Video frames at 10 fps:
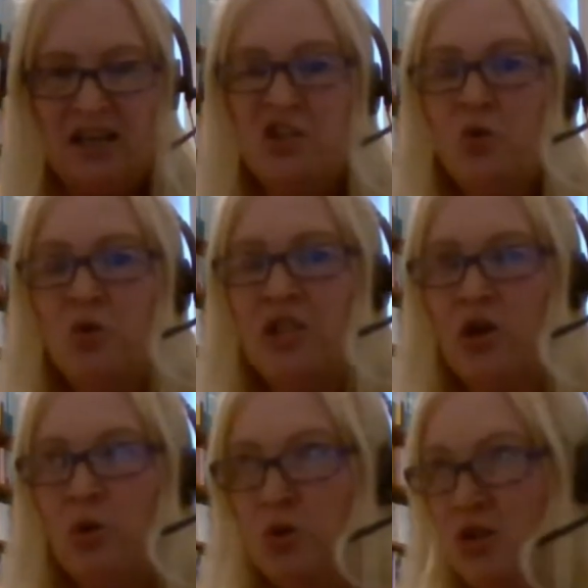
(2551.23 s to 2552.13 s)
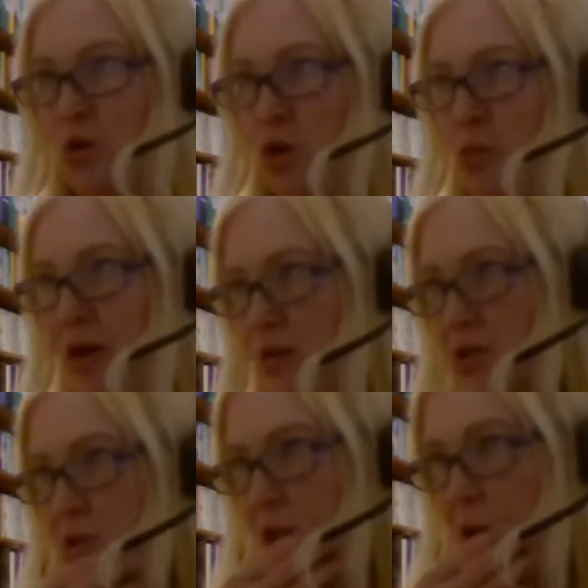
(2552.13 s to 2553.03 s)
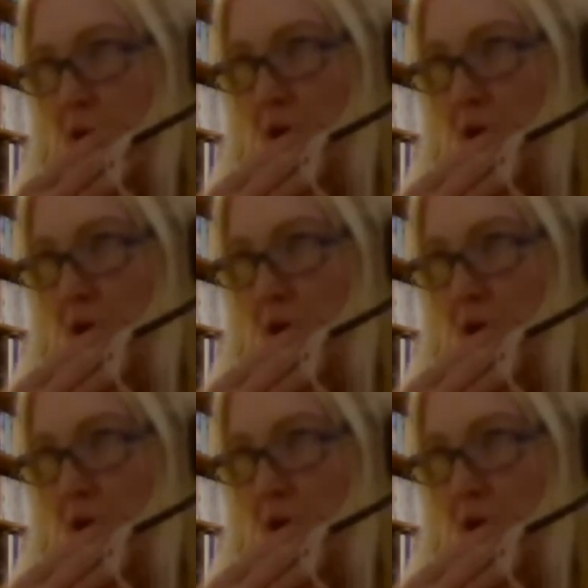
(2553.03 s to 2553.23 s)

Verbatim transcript: Uh, Susie knows all about uh,